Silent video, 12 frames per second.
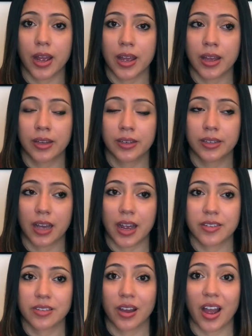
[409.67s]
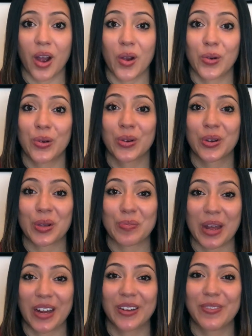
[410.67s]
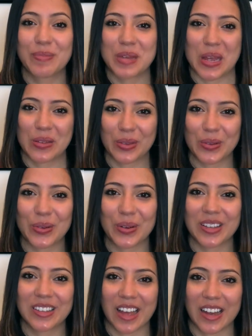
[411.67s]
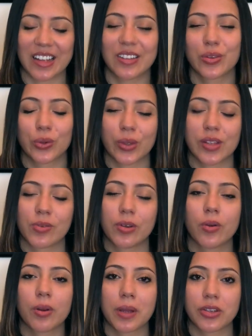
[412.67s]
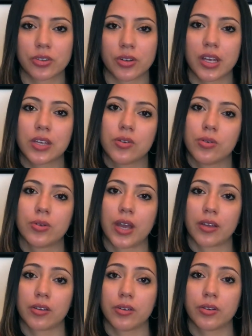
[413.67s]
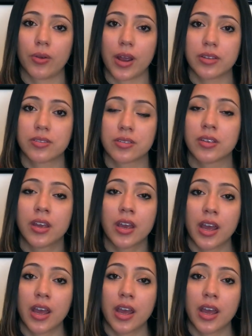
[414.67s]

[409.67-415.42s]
And I saw how competitive P A school is getting. So that's why you want to make sure that you get good grades